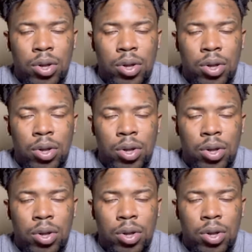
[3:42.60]

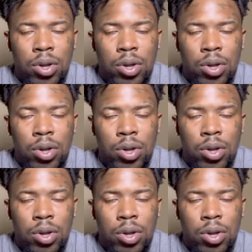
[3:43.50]

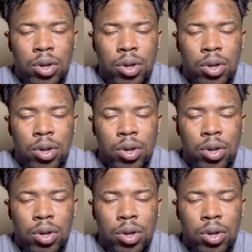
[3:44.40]

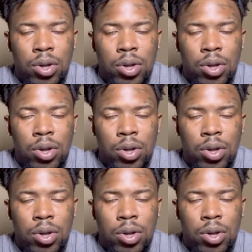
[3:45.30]

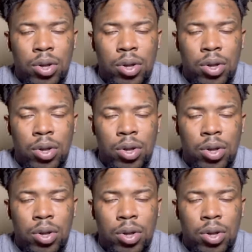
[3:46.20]

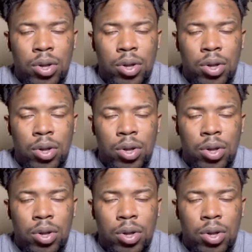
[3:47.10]

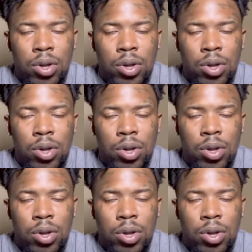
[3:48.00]
[no speech]